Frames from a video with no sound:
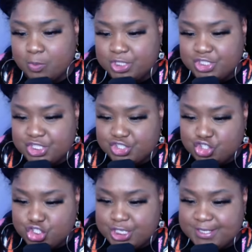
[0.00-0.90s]
which is
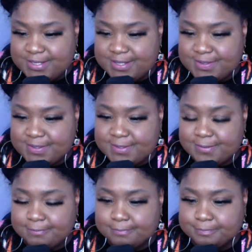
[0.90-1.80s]
Jesus.